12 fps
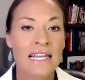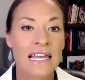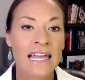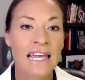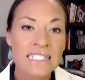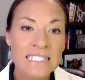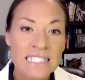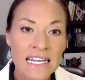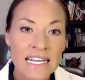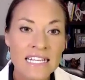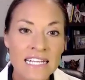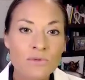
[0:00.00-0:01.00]
And
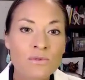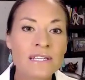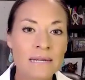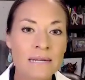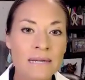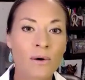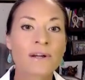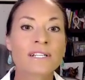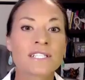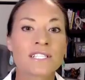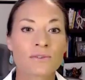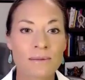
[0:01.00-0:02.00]
it's really
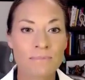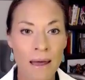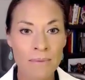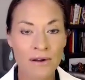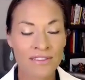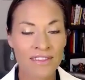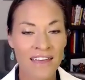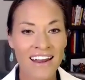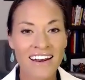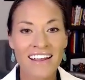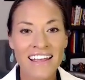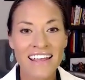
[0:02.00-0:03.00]
important to remember that
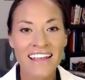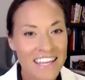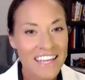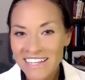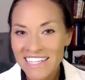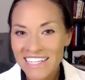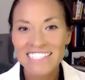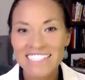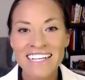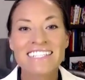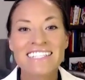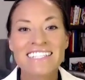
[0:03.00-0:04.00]
healing
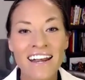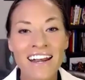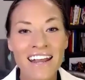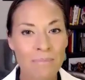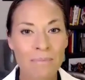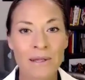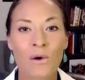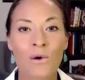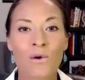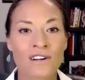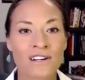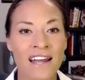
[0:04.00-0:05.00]
does not happen
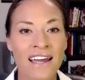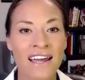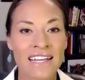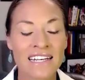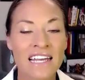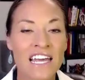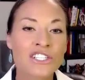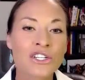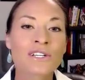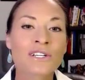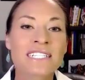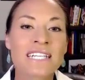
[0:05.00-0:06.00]
overnight. It
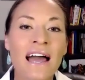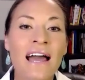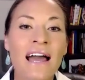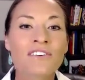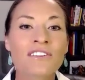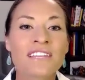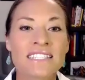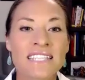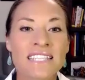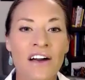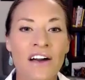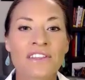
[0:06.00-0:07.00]
took time for these
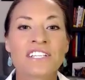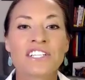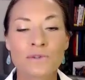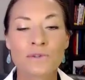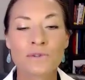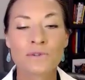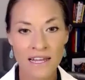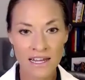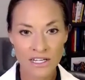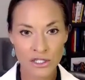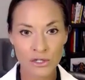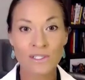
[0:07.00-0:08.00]
health issues
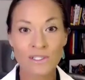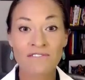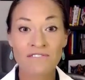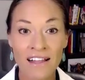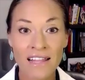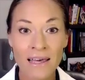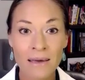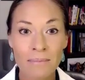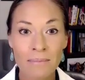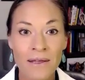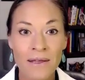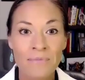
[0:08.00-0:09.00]
to develop,
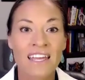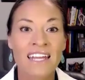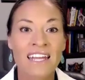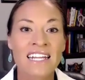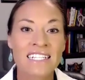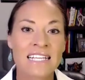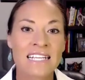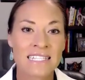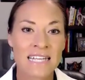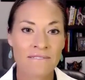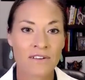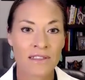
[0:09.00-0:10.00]
and it takes
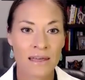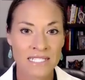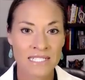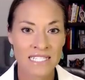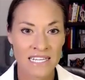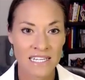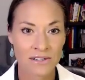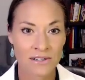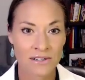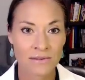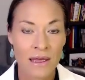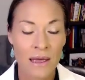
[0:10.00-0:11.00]
time for them to
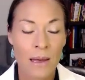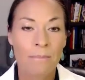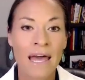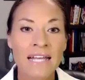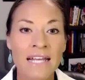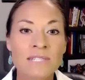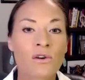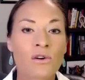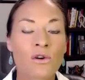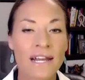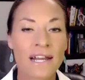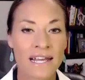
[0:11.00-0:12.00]
heal. Pets with
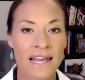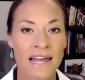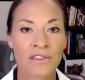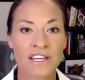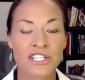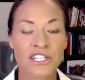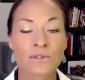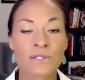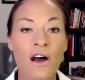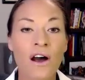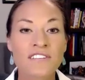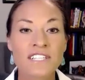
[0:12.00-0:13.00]
chronic health issues
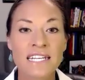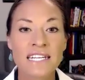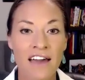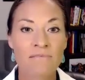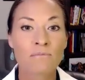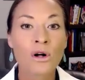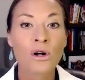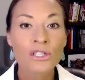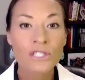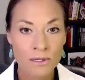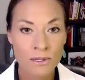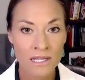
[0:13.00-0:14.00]
often have
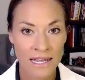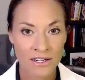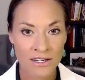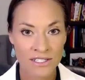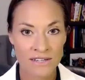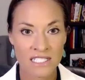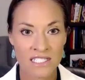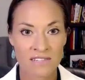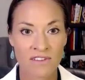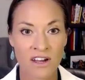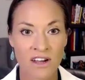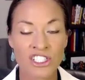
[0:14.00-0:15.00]
multiple layers of
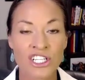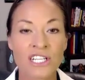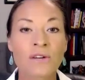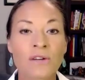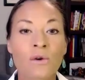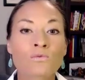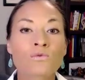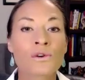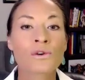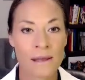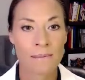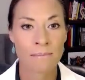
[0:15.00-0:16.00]
dysfunction or
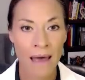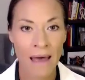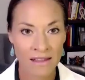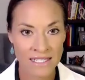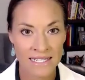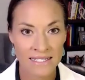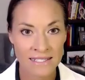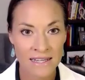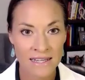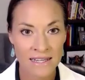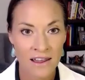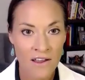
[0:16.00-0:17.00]
root imbalances,
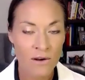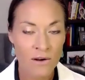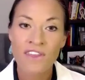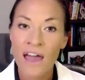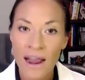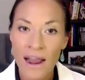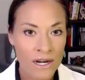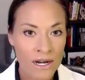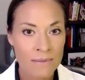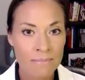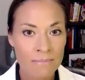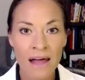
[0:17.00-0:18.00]
from
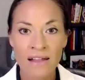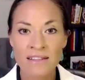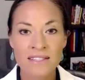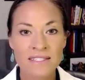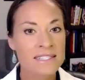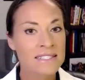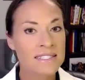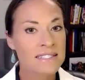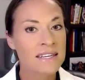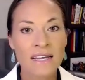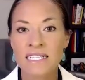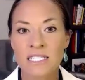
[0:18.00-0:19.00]
thyroid imbalances,
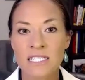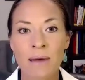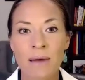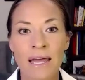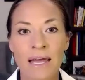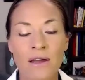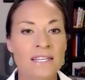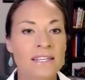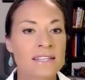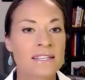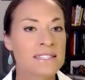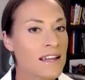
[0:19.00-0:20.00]
gut
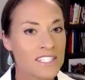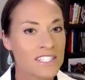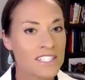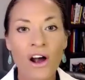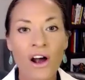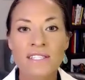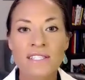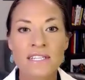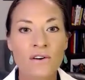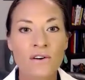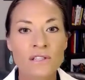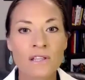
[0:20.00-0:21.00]
dysbiosis, toxin
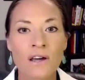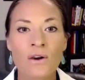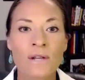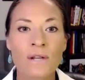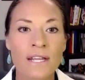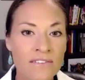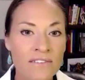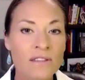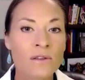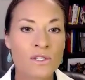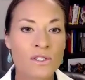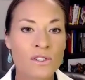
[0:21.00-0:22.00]
overload, and even
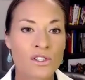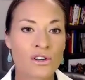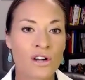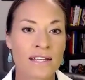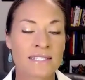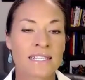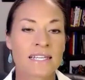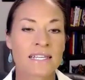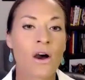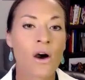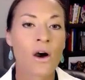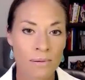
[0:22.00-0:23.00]
though stress can
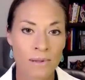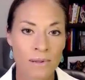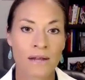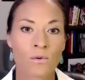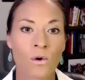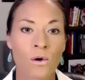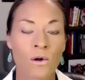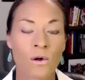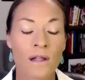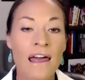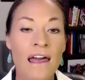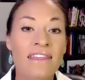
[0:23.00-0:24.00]
all play a role.
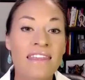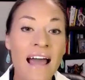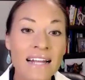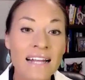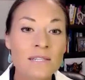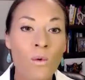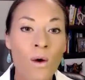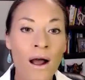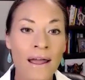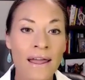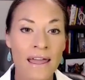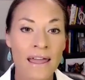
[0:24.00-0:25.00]
That's
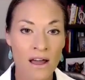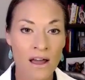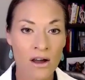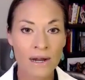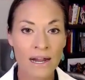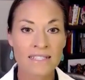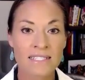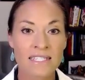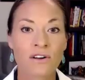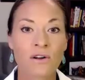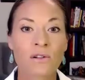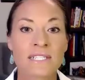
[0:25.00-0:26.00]
why a
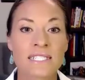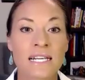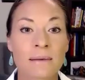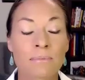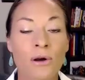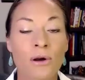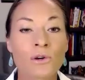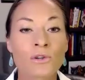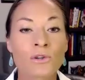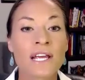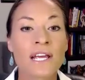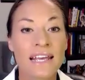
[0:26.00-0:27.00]
comprehensive holistic
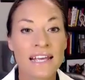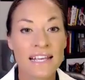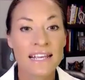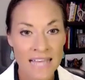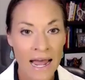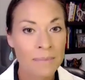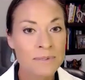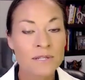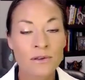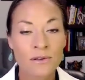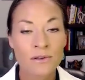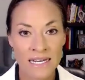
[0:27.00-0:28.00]
approach is
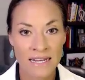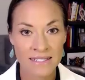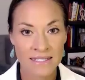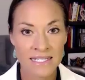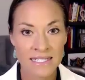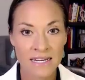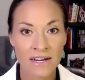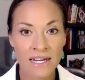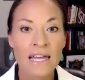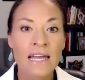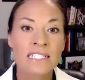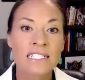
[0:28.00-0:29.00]
absolutely
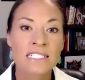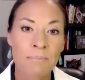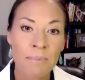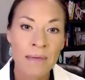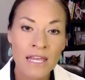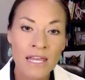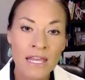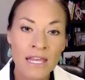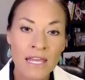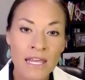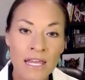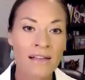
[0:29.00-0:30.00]
necessary to peel
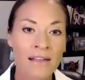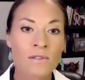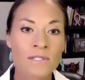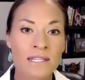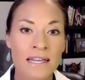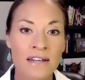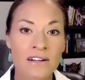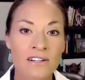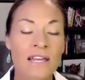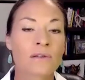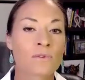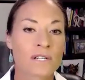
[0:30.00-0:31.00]
back those layers
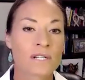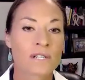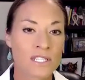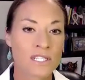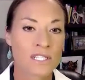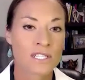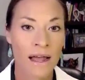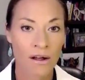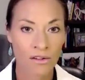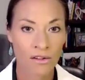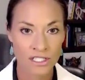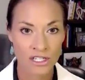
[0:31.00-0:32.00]
and restore
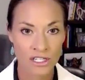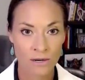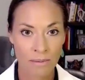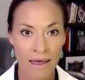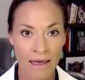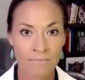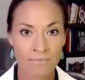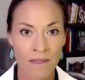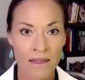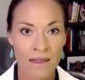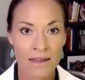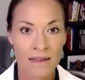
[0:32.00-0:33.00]
health to your pet.
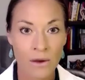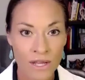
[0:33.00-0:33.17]
Now,